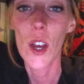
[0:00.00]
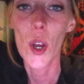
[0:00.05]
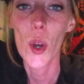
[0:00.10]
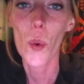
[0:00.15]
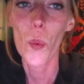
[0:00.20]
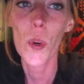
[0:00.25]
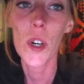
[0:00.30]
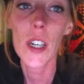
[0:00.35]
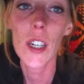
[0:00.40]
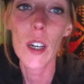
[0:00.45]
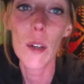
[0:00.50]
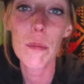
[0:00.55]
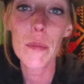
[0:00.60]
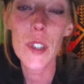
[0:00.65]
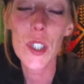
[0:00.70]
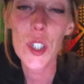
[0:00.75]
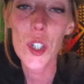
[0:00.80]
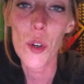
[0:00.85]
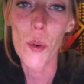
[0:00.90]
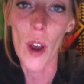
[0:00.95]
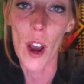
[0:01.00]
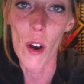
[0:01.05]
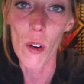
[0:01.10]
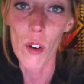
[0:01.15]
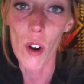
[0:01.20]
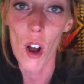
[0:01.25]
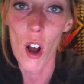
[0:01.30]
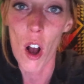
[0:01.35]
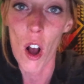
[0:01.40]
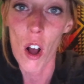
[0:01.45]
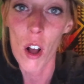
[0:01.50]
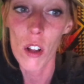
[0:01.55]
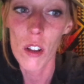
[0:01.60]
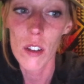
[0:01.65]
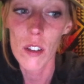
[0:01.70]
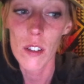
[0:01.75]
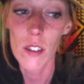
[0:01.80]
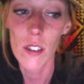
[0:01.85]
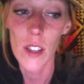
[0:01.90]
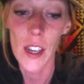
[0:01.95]
When it comes to alcohol,
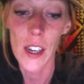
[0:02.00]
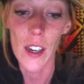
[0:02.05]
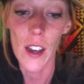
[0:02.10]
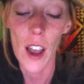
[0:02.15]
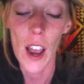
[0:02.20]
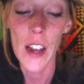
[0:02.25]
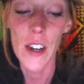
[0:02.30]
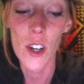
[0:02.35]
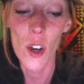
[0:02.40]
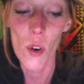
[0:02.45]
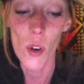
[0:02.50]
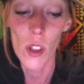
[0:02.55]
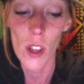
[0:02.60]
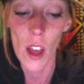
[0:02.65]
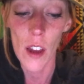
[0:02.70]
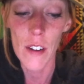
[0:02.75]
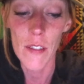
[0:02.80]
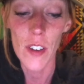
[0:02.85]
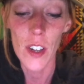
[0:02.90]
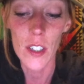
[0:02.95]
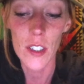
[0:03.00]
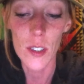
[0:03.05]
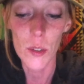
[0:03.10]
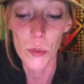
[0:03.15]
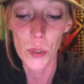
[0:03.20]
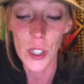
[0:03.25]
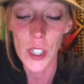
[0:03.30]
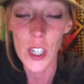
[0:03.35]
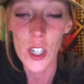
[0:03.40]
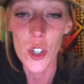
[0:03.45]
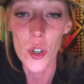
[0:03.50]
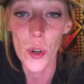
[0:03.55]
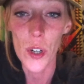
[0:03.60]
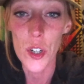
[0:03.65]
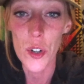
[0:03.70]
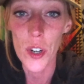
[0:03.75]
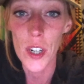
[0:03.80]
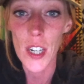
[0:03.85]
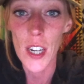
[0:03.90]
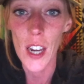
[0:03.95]
like, I know a lot of us really enjoy
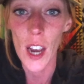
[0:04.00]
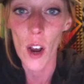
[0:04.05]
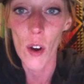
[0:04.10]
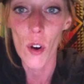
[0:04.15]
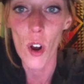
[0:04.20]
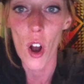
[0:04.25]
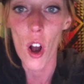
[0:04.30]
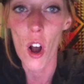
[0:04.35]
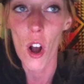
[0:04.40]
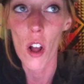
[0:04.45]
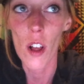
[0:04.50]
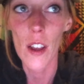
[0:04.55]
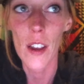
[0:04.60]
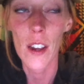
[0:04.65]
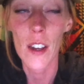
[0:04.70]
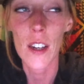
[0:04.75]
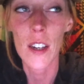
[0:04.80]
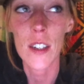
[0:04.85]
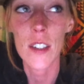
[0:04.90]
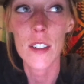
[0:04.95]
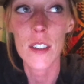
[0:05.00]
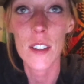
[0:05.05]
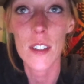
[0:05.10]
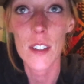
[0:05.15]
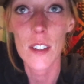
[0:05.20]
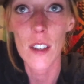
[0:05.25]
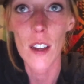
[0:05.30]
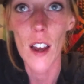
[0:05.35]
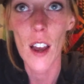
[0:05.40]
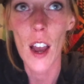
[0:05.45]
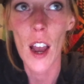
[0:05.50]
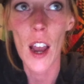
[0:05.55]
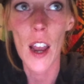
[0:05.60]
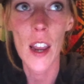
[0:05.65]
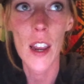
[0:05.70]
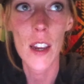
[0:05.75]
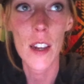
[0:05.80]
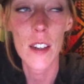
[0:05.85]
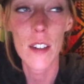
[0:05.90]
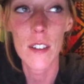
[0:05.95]
drinking alcohol, and
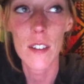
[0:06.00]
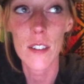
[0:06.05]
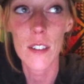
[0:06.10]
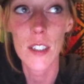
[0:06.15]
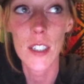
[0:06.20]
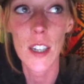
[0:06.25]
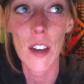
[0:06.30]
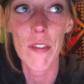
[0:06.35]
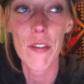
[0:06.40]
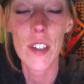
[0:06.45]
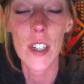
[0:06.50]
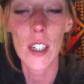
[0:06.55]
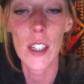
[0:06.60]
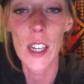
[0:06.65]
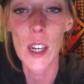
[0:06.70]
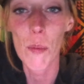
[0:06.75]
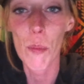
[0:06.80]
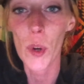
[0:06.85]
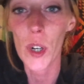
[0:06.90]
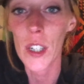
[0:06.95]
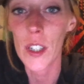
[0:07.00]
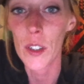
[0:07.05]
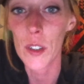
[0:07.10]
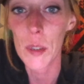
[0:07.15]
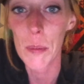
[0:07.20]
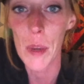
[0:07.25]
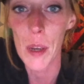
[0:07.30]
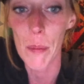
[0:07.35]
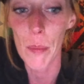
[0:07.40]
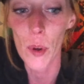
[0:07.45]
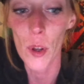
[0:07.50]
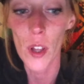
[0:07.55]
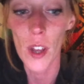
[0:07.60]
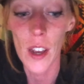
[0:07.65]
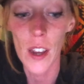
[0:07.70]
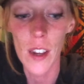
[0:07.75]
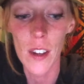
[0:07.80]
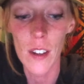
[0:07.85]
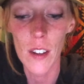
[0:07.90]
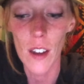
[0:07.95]
I definitely am one of those people.
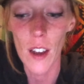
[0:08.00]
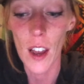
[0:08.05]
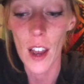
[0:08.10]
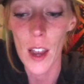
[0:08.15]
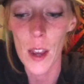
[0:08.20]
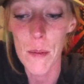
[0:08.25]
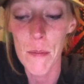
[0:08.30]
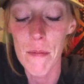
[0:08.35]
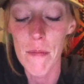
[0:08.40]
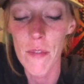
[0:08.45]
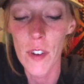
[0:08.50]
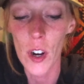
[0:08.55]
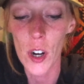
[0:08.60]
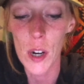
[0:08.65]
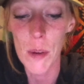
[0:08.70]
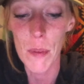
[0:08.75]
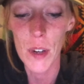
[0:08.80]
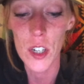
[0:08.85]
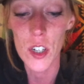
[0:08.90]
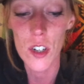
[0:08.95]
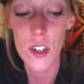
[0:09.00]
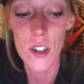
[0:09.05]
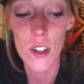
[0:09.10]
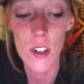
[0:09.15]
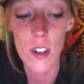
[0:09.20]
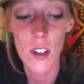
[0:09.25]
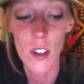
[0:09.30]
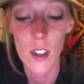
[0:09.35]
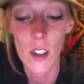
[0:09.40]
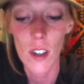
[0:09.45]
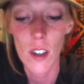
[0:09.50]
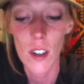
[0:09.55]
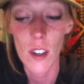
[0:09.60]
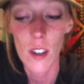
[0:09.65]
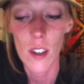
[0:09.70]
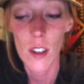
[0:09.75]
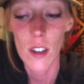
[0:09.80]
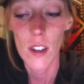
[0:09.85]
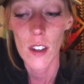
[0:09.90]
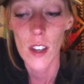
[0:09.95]
I'm very much
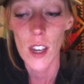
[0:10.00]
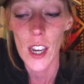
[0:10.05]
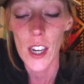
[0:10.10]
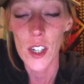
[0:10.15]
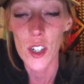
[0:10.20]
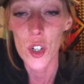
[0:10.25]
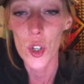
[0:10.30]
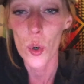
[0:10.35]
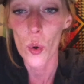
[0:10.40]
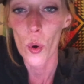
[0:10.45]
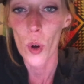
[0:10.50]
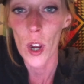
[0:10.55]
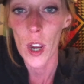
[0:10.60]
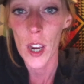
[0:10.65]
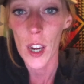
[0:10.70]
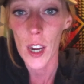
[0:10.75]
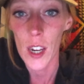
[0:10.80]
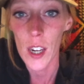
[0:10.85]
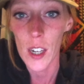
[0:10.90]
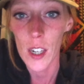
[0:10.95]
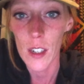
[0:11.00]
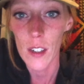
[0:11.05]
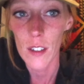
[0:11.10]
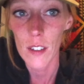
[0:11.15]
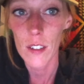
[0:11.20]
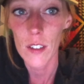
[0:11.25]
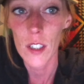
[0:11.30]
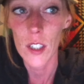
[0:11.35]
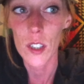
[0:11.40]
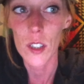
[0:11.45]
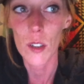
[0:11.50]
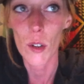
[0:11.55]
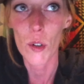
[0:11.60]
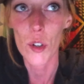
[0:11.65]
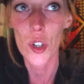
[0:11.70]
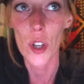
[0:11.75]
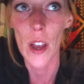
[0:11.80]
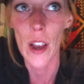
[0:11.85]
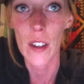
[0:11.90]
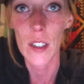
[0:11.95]
enjoy the
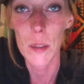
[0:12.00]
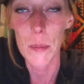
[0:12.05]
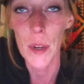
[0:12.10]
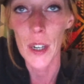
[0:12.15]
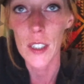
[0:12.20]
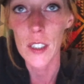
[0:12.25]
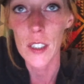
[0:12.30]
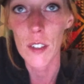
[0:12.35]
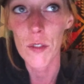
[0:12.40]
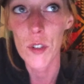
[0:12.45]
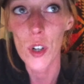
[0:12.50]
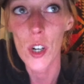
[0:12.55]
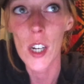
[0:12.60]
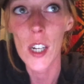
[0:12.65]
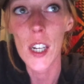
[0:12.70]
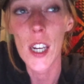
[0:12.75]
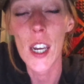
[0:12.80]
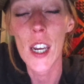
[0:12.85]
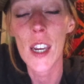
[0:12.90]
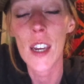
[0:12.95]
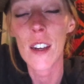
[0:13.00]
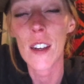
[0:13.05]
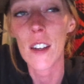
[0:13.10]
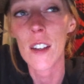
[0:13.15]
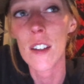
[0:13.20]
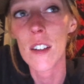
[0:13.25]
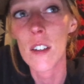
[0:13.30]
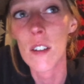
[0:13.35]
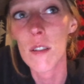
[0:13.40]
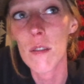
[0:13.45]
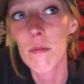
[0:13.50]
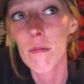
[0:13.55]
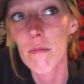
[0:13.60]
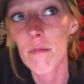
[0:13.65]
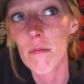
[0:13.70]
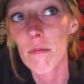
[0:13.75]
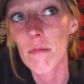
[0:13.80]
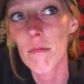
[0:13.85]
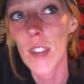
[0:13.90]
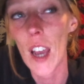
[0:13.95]
social aspect of drinking and
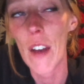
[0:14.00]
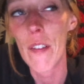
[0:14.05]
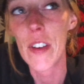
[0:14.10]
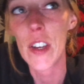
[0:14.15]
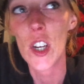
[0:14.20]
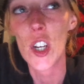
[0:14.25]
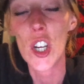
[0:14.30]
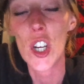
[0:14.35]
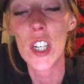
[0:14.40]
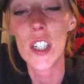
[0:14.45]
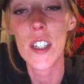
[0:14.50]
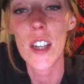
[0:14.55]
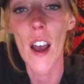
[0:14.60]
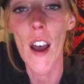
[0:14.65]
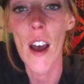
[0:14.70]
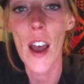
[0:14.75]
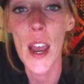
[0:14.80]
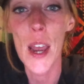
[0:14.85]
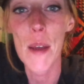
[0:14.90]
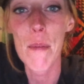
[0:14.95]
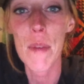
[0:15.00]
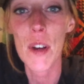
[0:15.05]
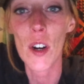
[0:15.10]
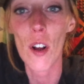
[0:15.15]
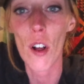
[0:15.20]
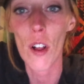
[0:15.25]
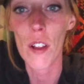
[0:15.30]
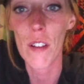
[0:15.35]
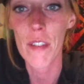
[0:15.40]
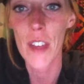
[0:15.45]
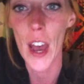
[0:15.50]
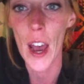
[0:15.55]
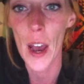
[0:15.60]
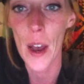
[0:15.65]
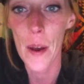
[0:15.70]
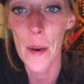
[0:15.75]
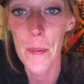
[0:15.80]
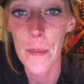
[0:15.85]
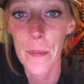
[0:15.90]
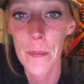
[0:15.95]
having a good time and all of that.